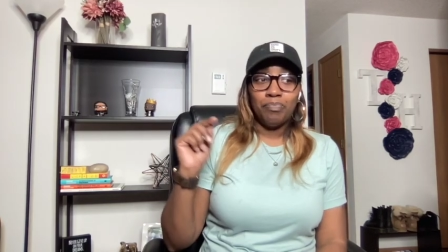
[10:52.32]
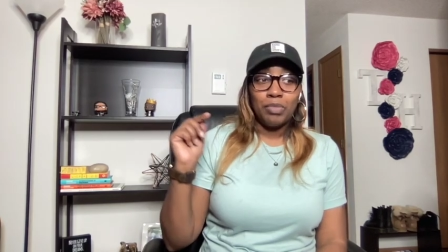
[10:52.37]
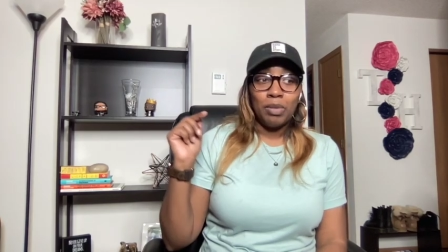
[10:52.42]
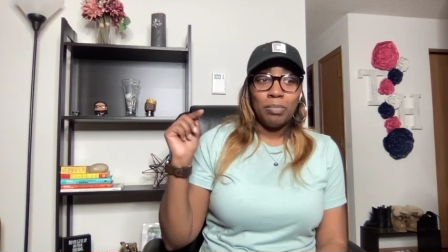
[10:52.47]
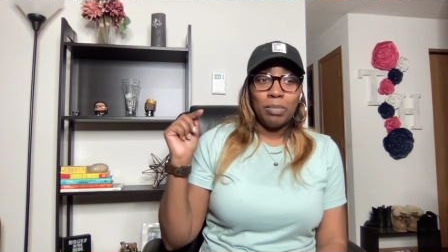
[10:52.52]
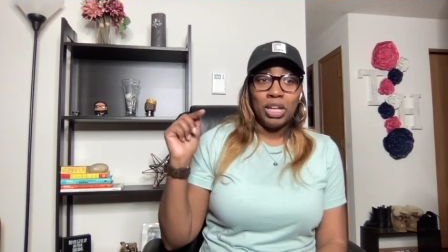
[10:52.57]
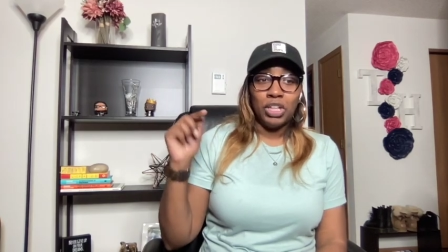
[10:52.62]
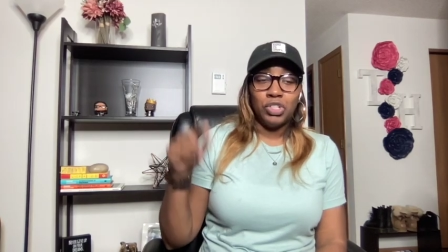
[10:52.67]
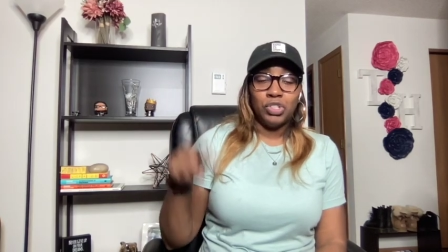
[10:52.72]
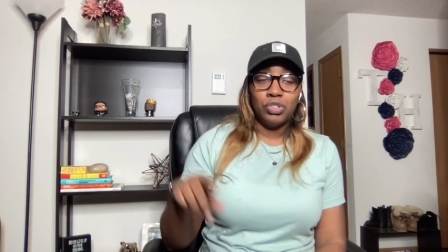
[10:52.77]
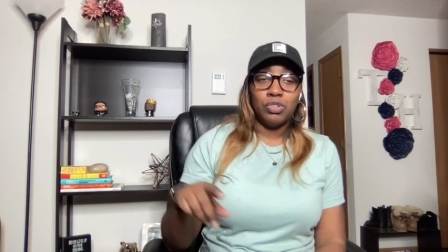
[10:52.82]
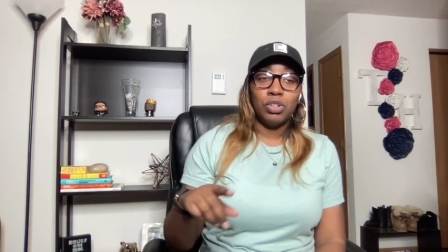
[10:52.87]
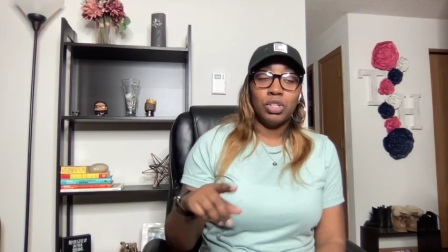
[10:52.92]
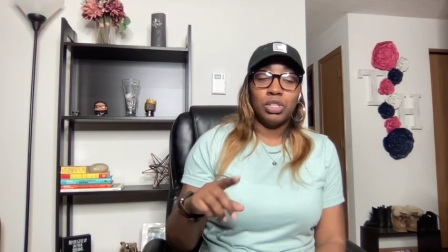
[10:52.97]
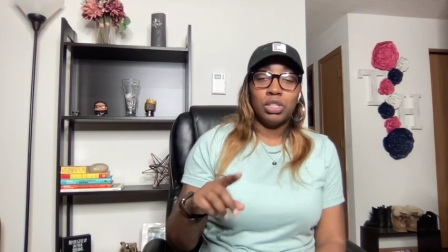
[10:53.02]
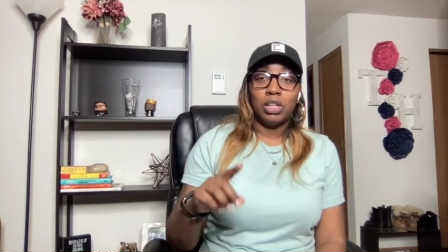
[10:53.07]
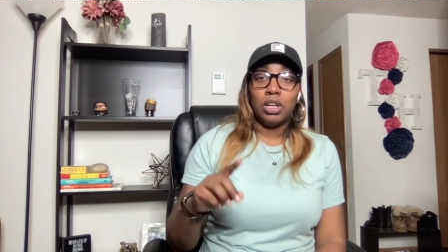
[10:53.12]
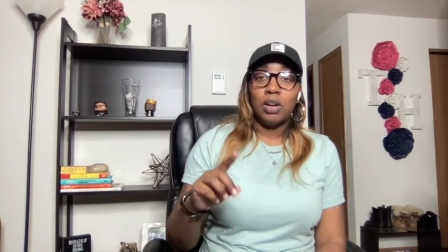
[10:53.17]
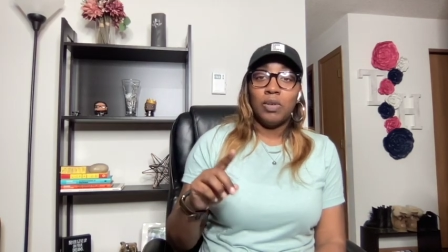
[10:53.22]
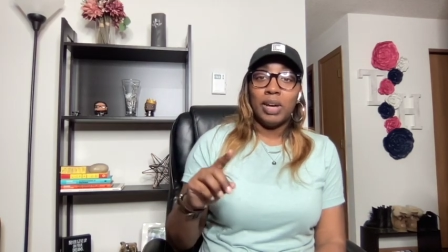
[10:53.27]
Make sure
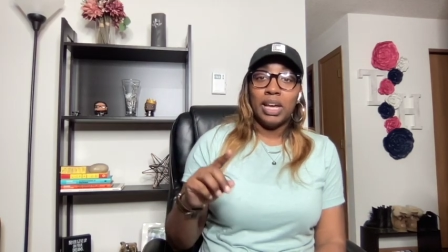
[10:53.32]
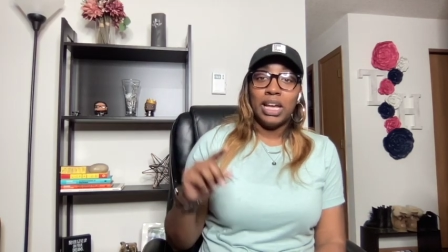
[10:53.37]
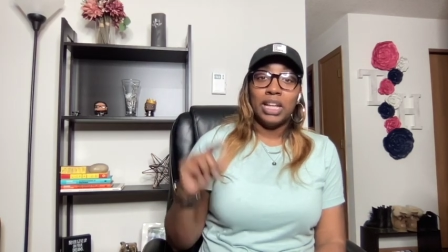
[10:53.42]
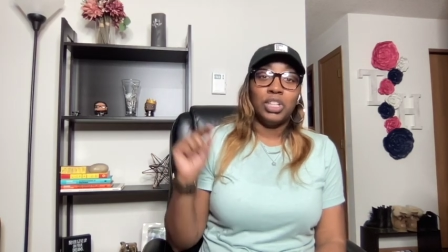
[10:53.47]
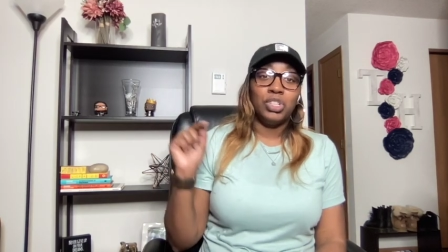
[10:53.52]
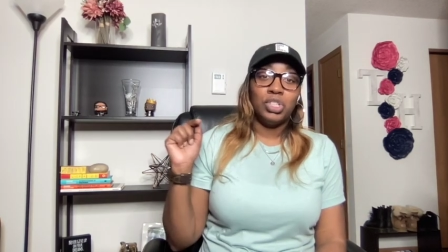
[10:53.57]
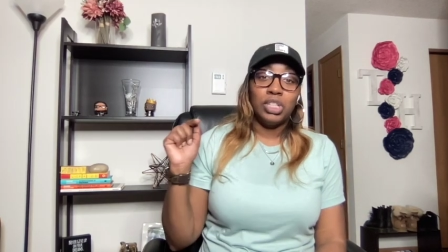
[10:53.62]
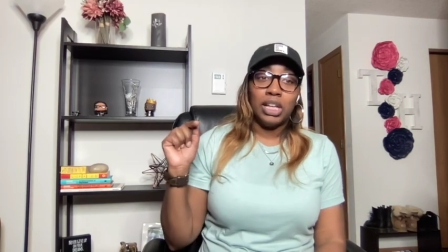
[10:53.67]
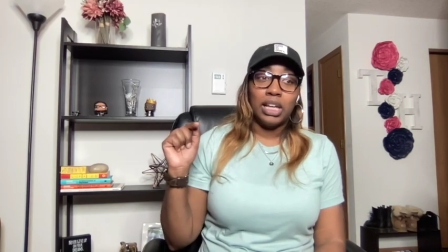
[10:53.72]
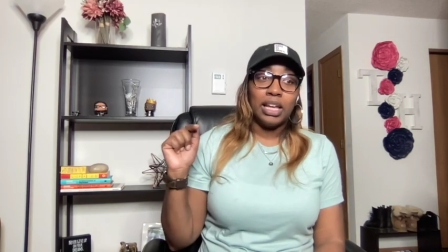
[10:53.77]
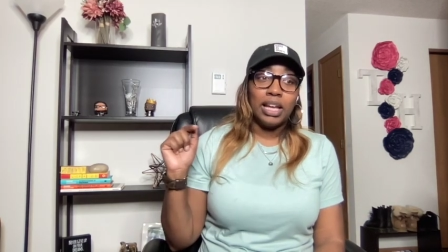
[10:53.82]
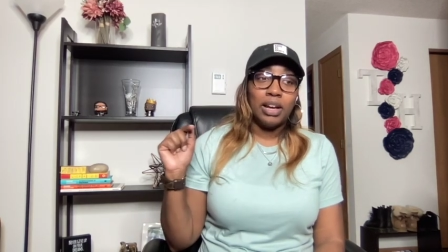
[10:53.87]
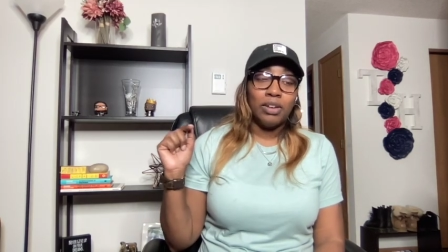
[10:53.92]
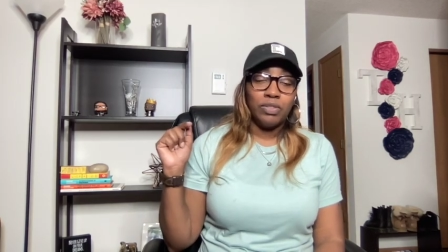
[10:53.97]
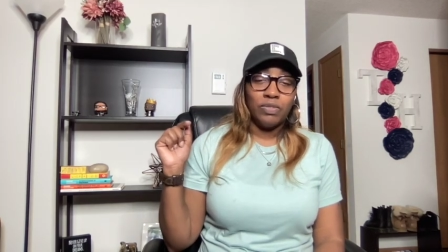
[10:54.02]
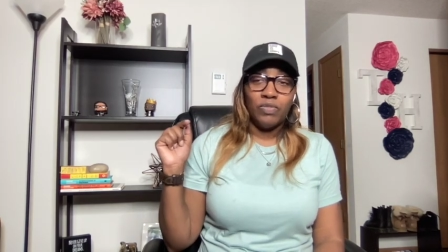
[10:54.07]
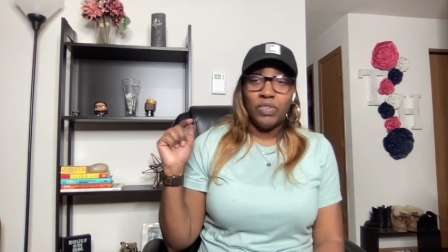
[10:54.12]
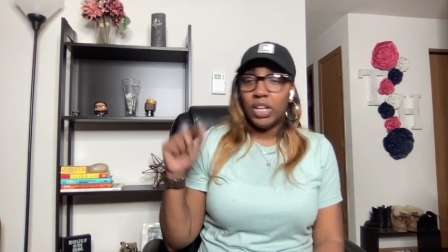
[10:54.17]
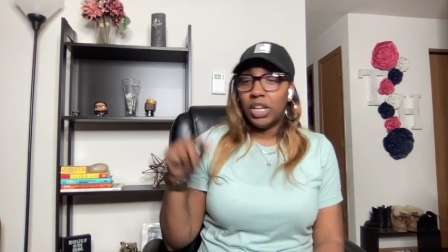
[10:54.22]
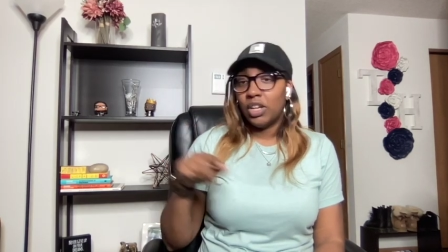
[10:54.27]
to go ahead and check out
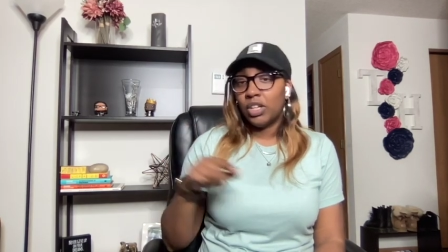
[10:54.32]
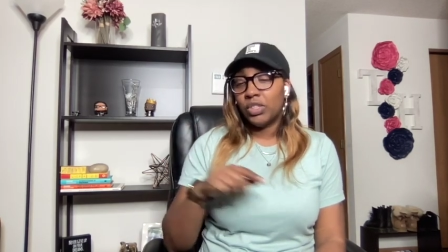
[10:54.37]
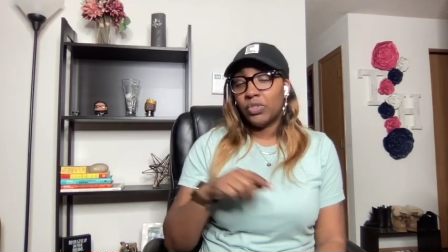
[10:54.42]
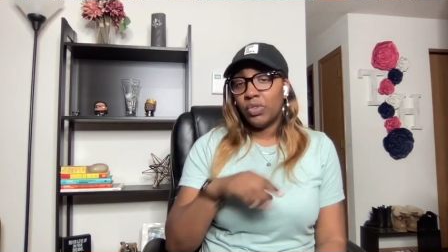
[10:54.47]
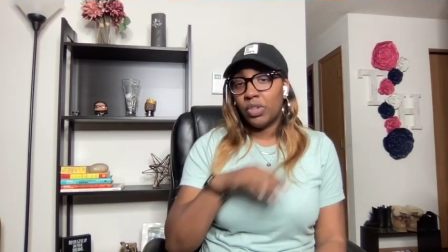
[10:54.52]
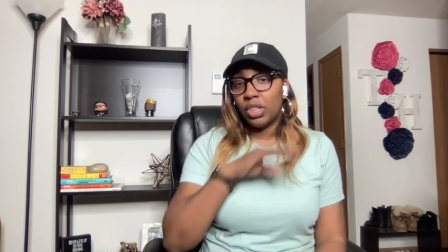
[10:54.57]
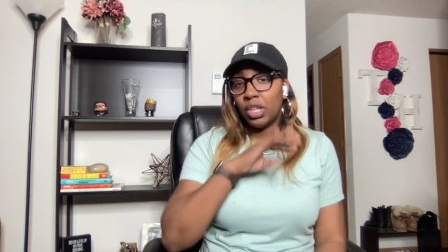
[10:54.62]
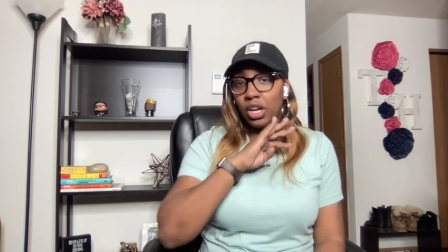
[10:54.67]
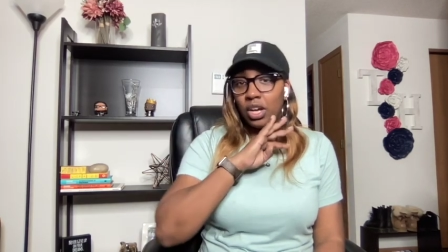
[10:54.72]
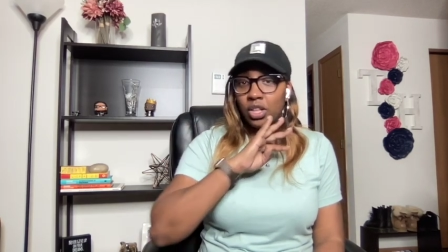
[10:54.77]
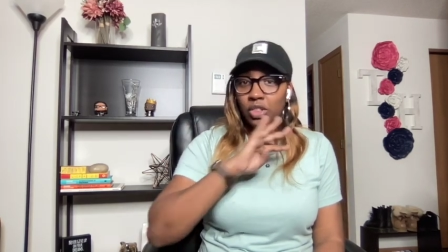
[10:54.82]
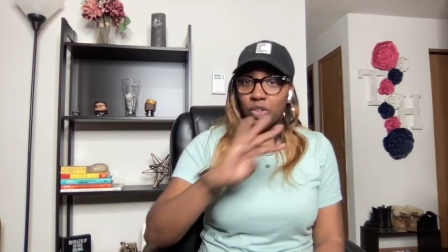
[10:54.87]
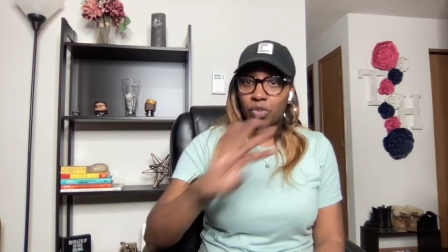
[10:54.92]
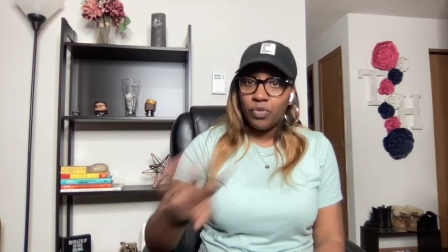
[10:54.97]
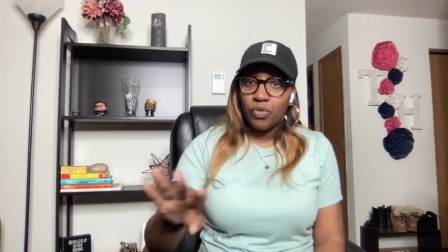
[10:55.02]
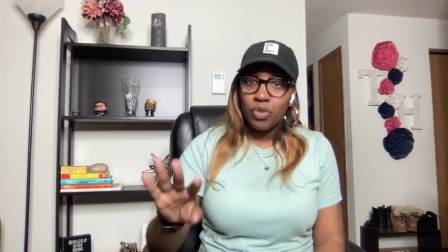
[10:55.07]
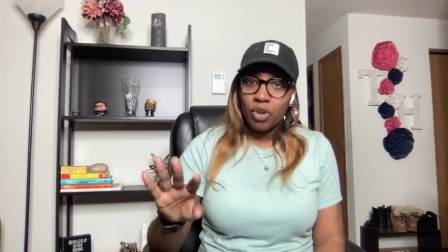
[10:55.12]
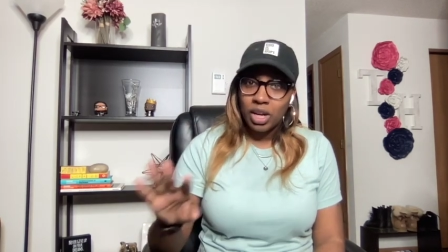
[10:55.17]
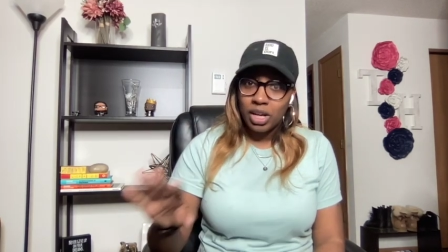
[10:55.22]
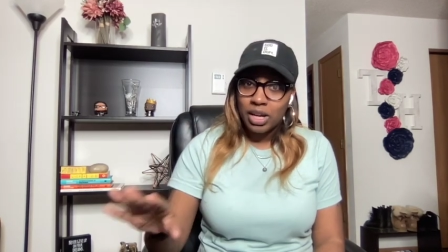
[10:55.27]
videos for the other
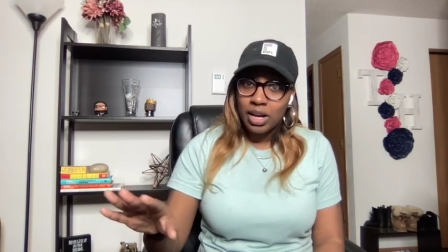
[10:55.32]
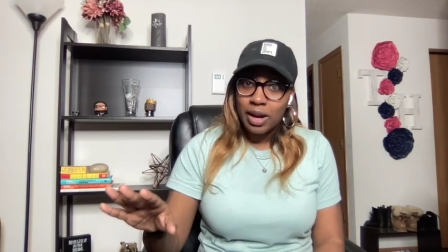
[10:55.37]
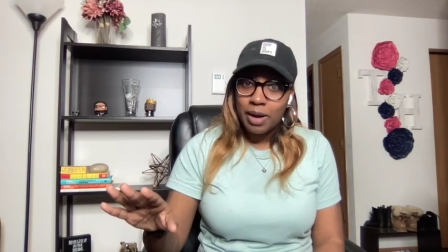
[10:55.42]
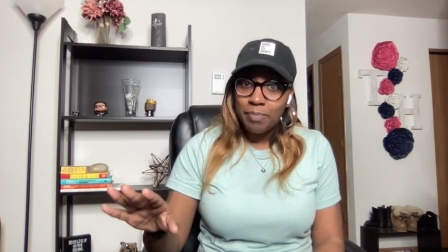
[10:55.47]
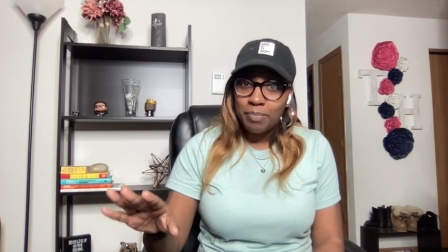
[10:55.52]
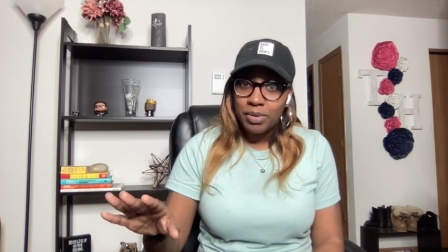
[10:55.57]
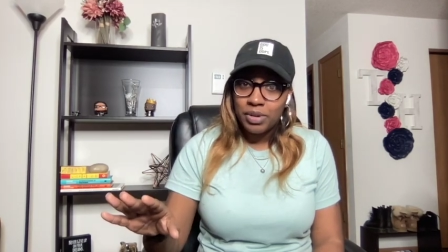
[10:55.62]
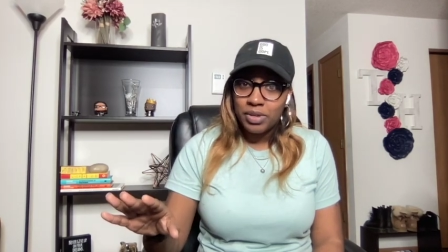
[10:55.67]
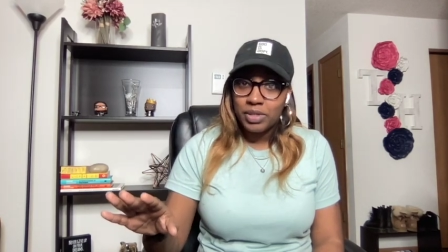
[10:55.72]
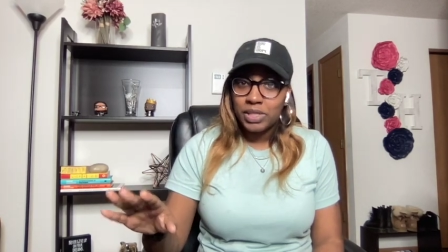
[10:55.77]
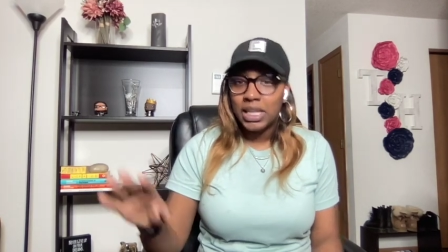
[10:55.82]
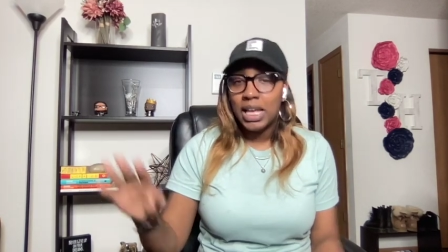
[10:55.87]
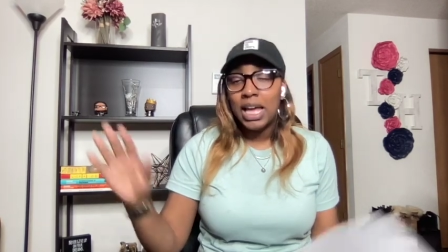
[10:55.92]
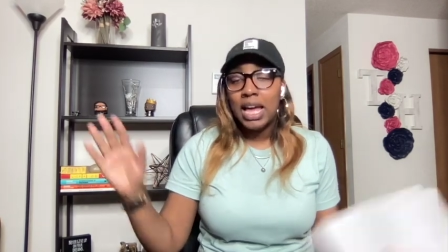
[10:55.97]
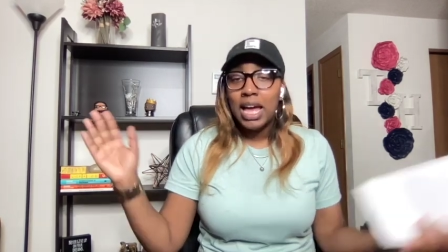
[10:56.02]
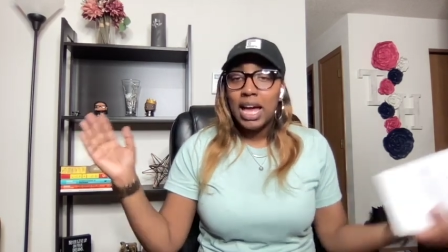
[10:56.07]
4 couples.